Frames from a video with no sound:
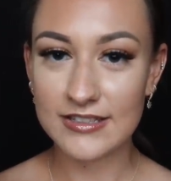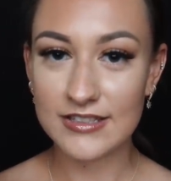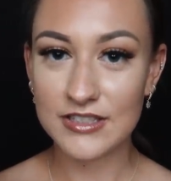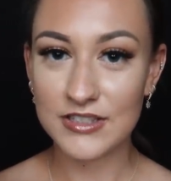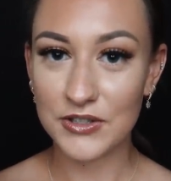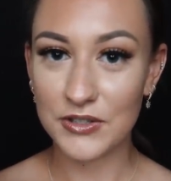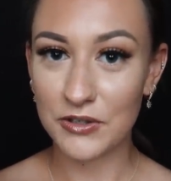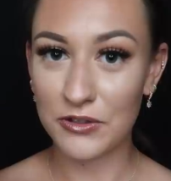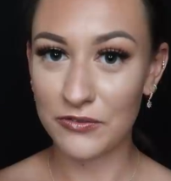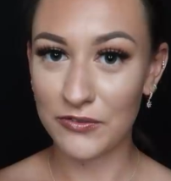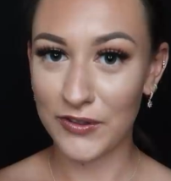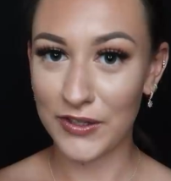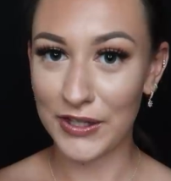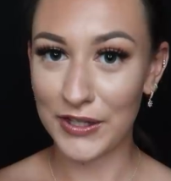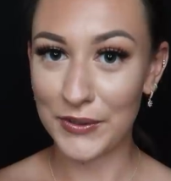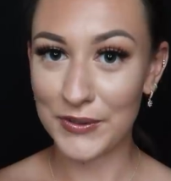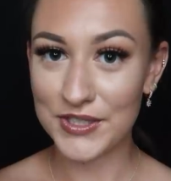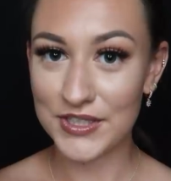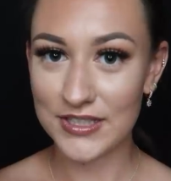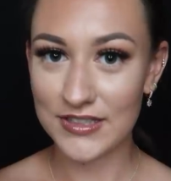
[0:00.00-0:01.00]
to offer
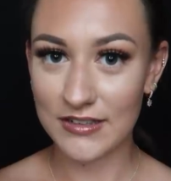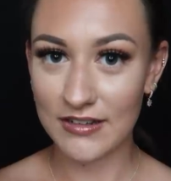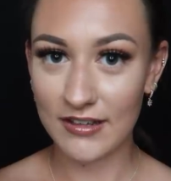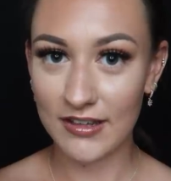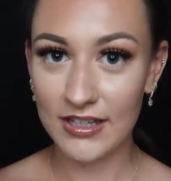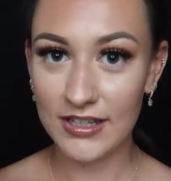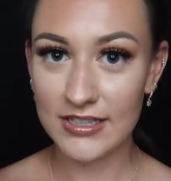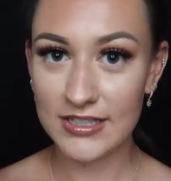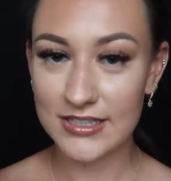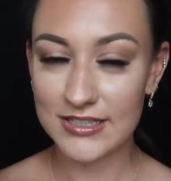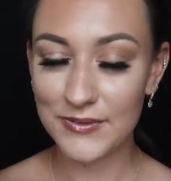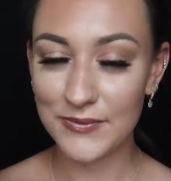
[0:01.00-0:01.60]
you tonight.